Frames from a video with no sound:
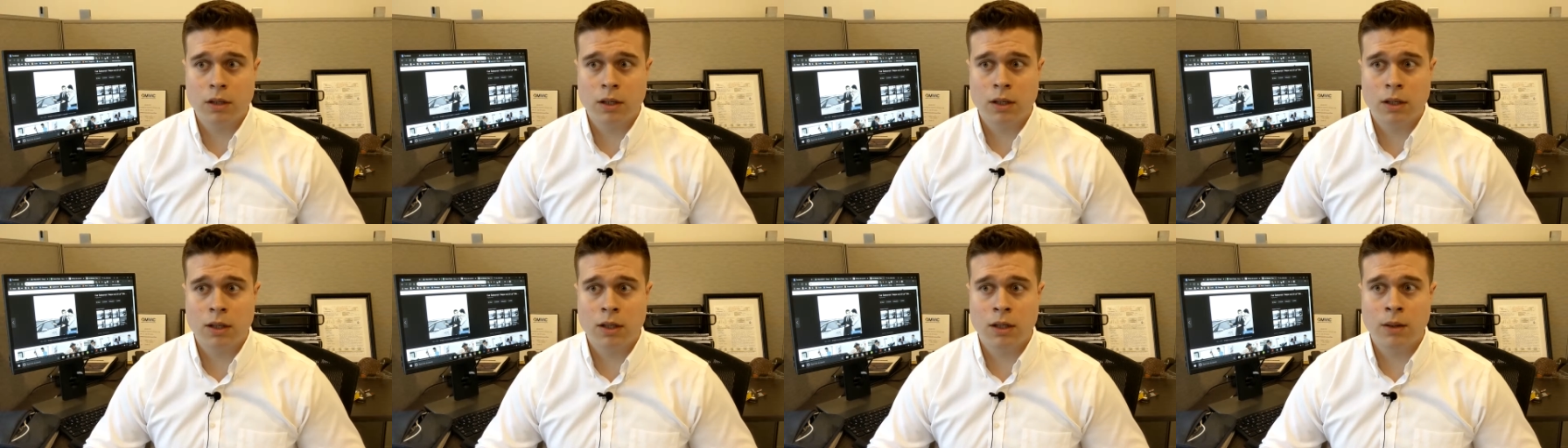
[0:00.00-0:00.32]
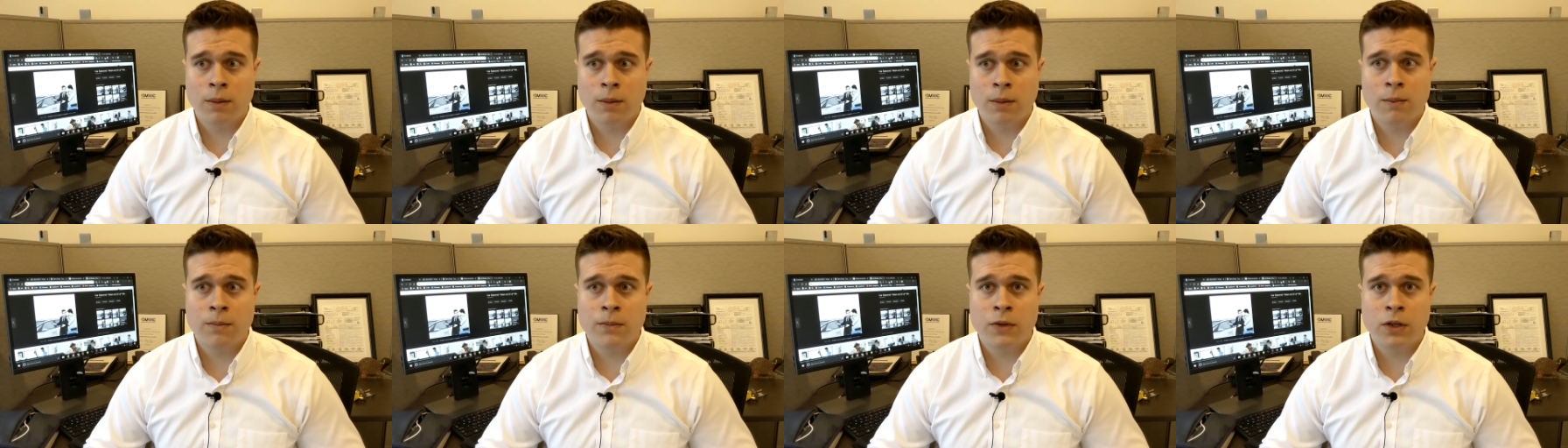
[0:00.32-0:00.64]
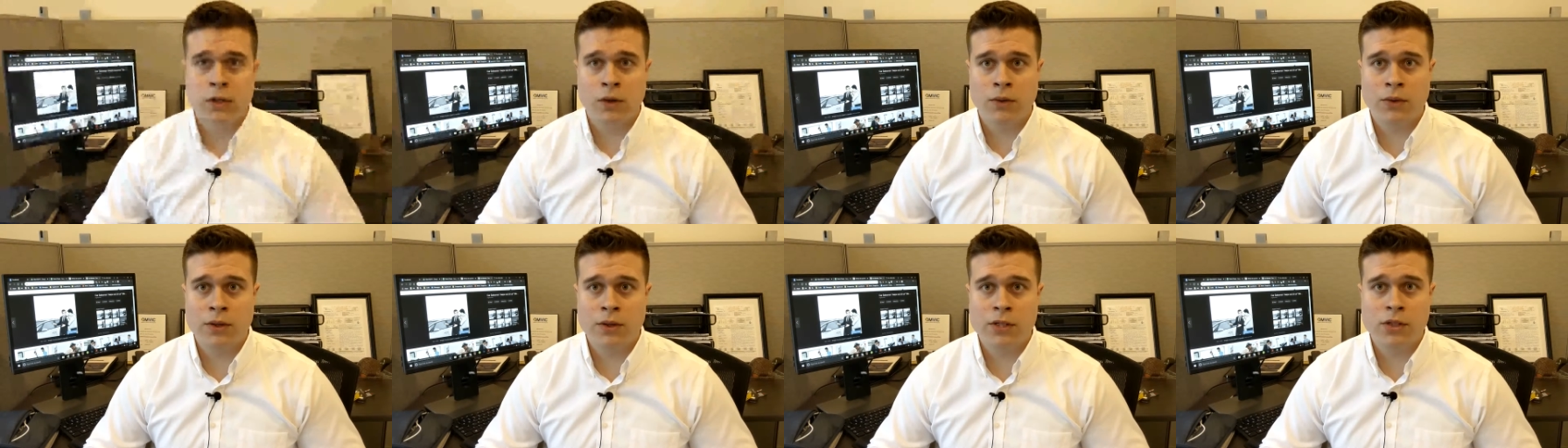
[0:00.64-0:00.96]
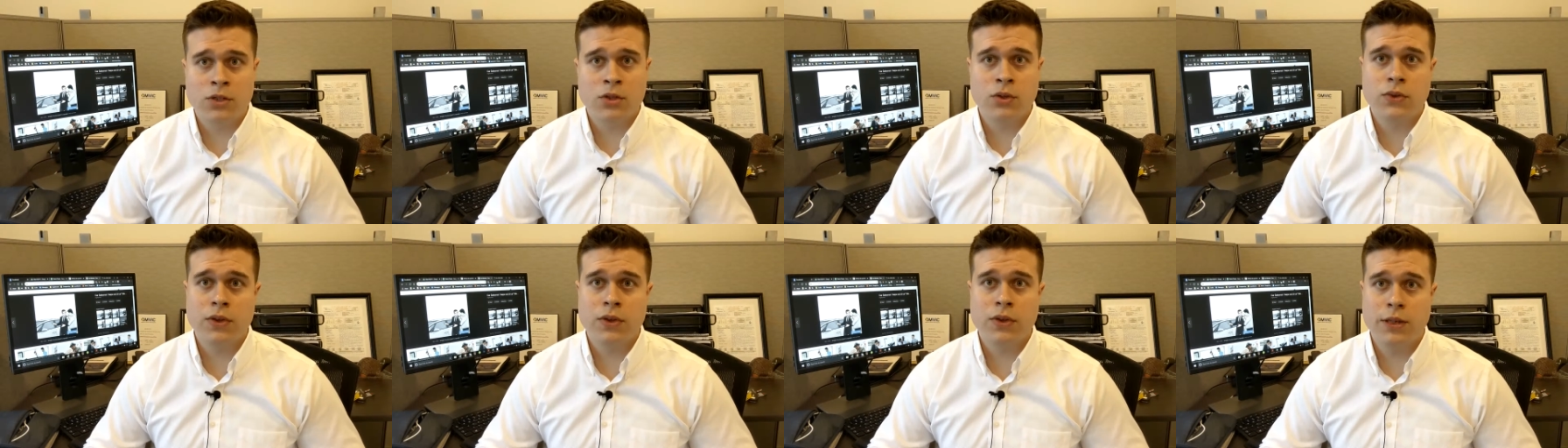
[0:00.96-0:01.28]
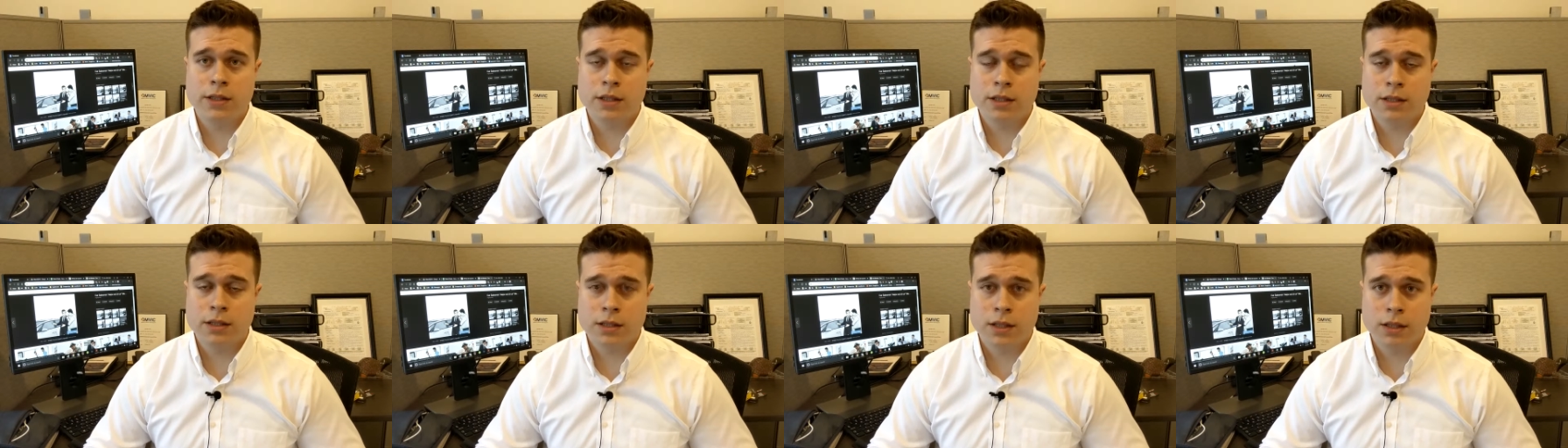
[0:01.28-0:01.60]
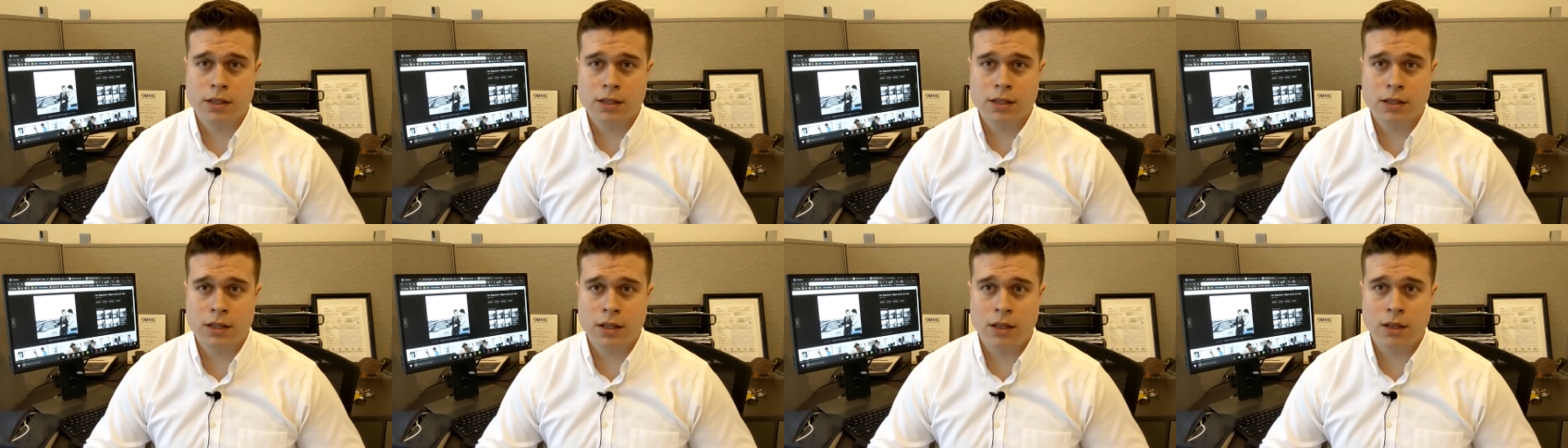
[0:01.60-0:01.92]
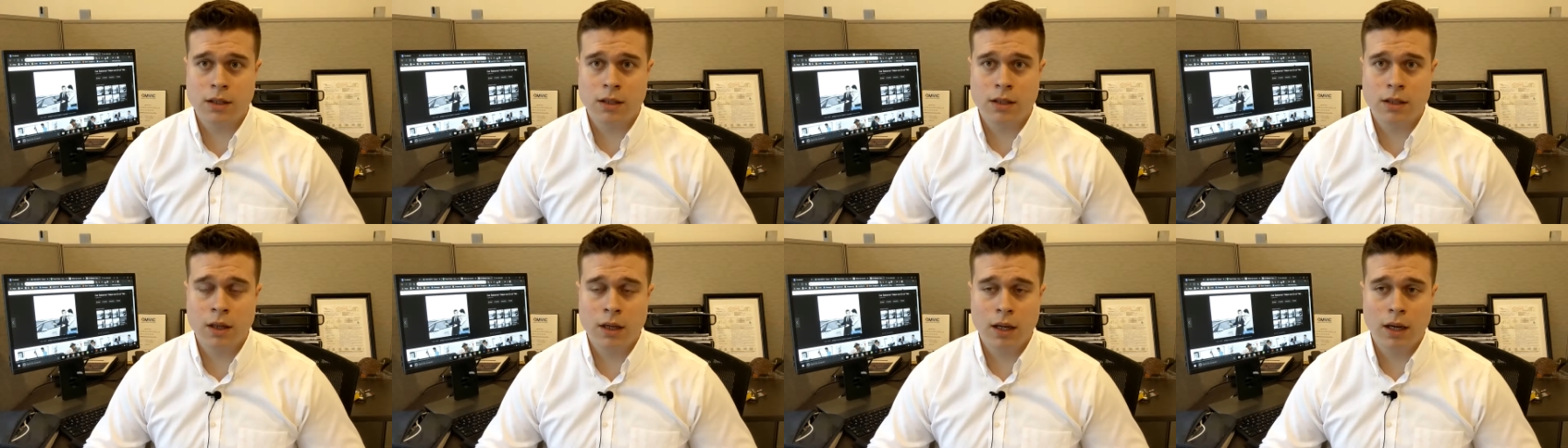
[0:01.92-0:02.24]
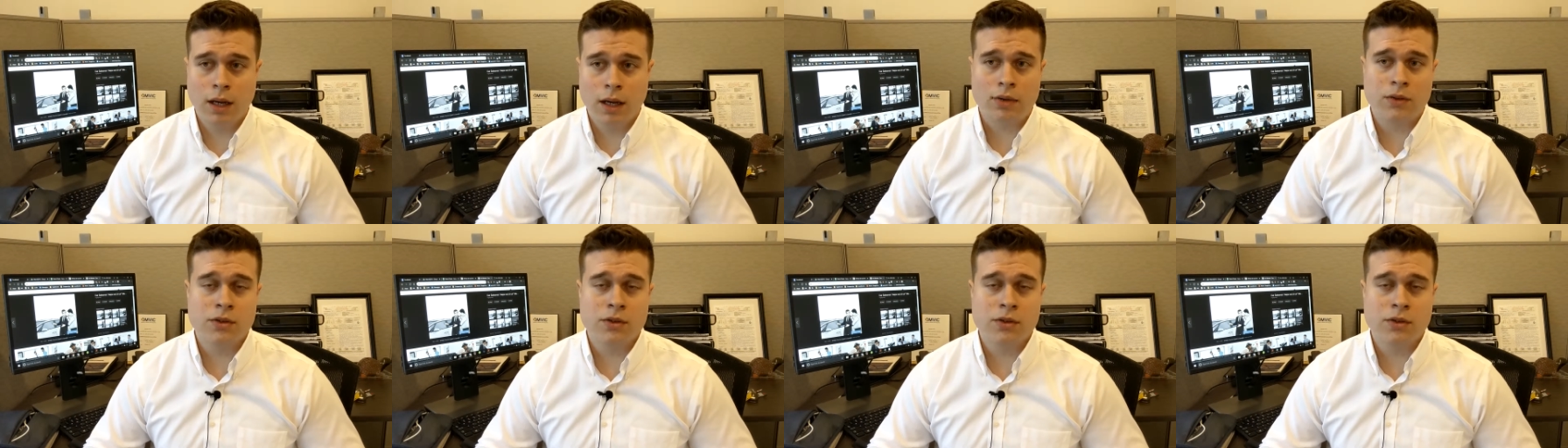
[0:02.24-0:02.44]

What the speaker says: that's a 2016,